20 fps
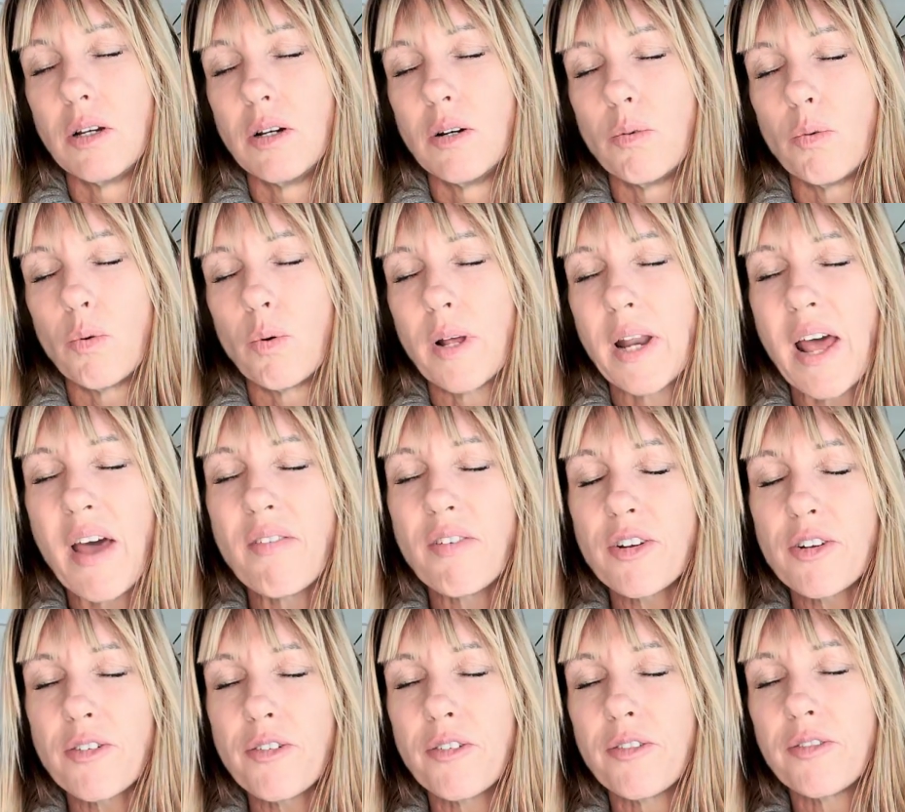whatever
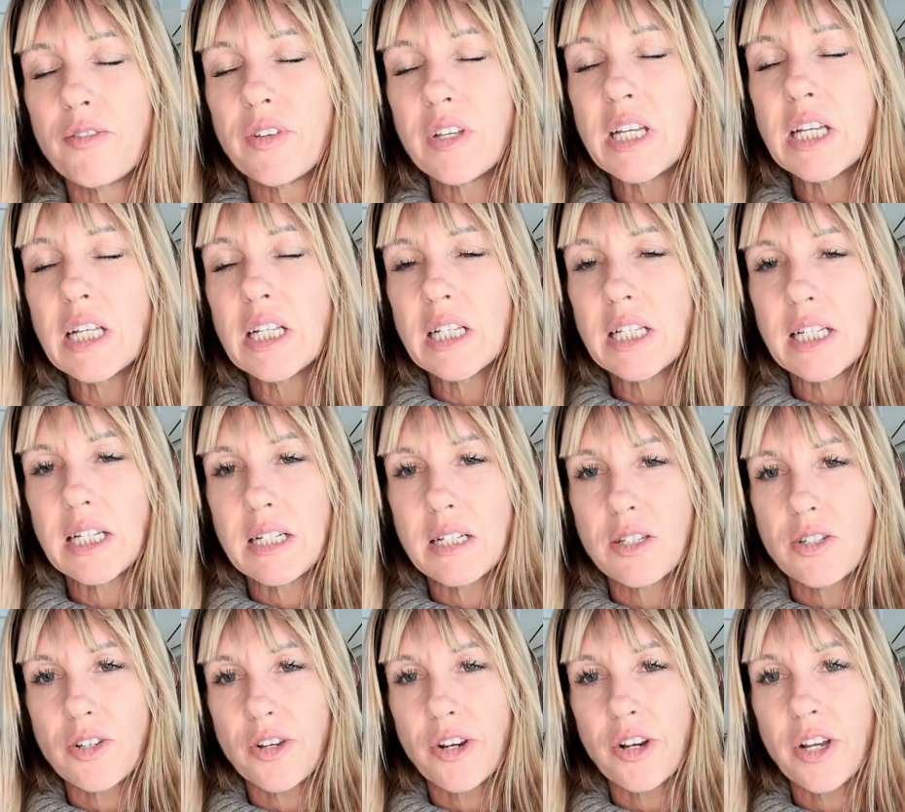
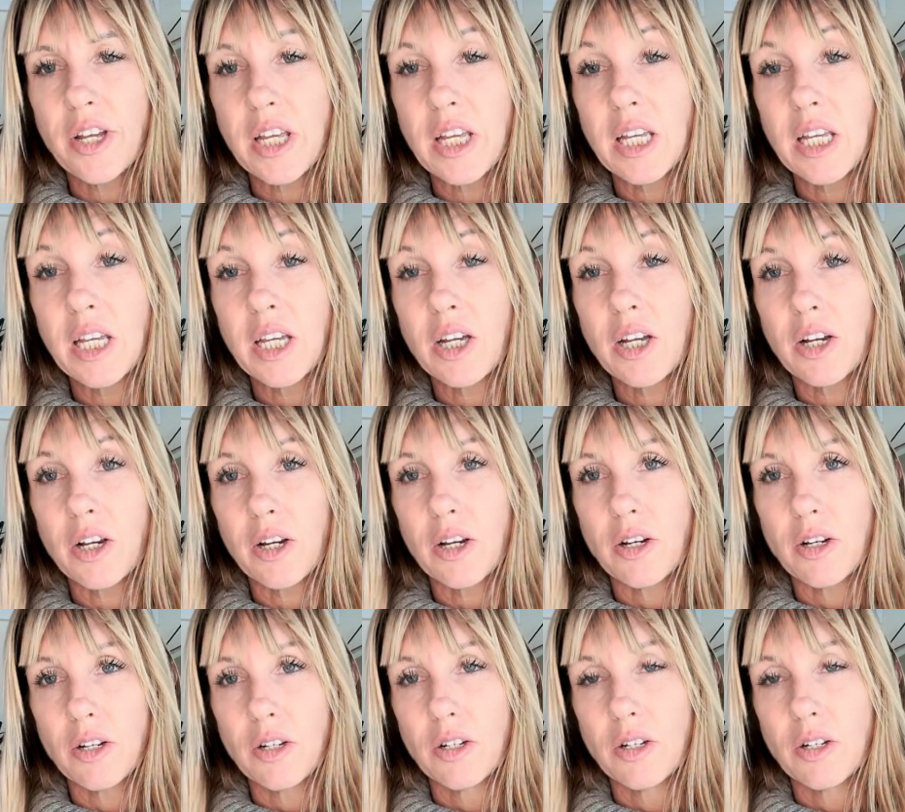feelings are here,